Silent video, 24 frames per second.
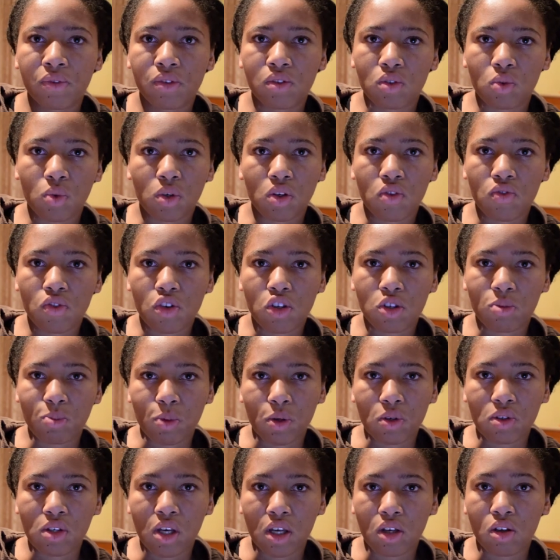It's one of those
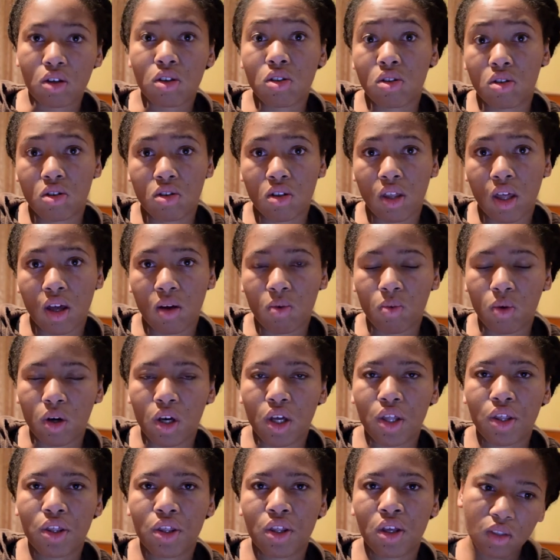books I could do that
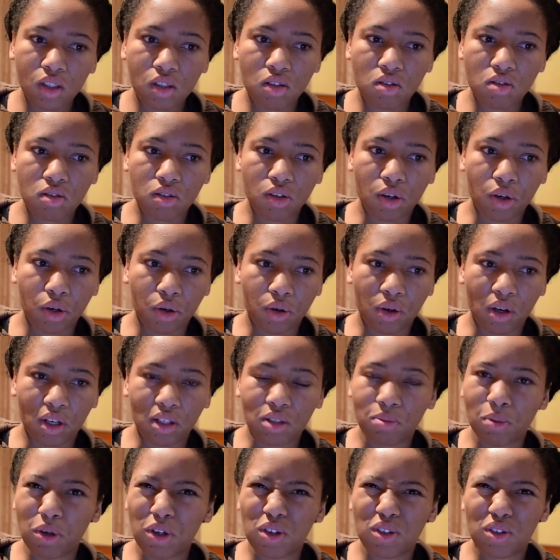with. So I
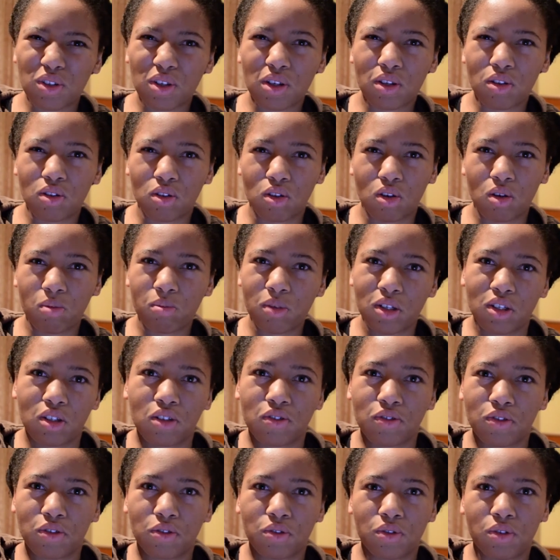suppose not much
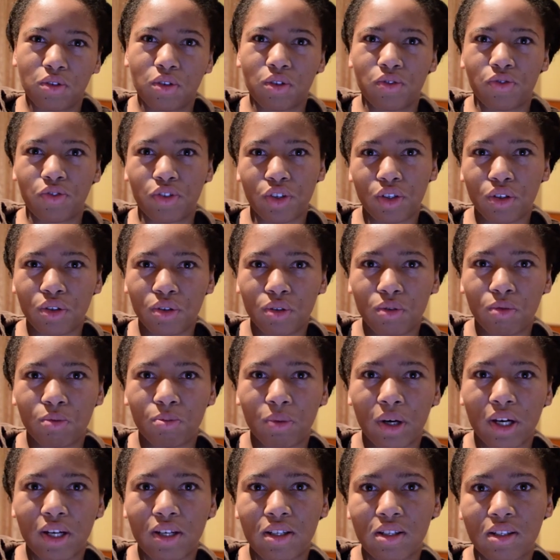of a review,
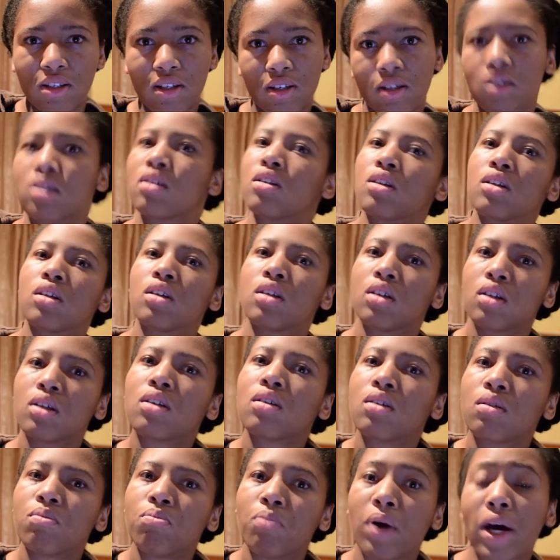but
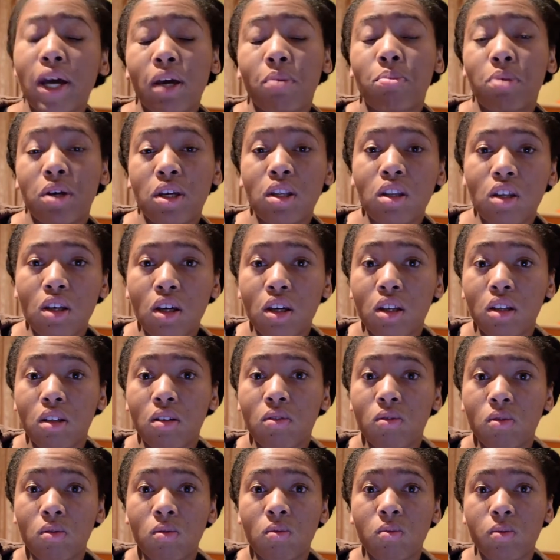my
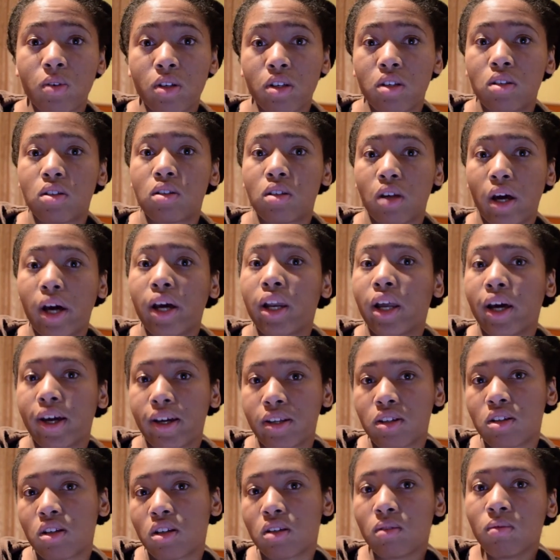opinion was I
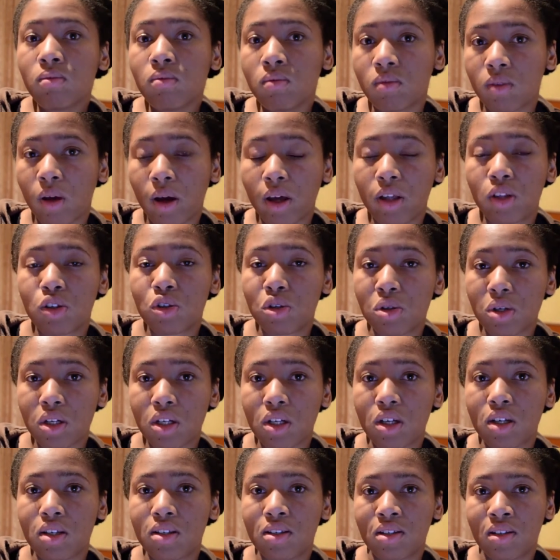liked it, I enjoyed
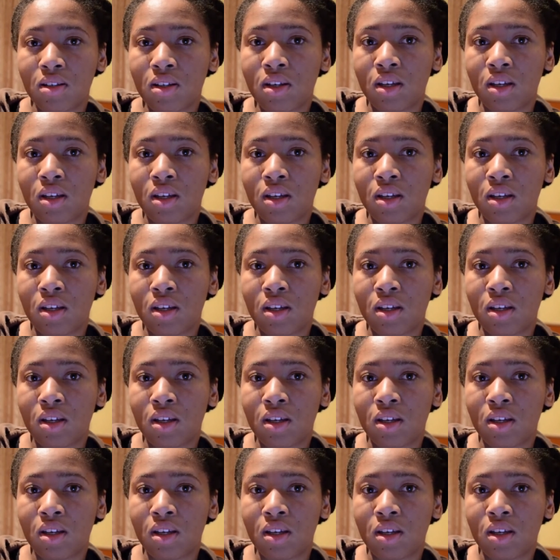it,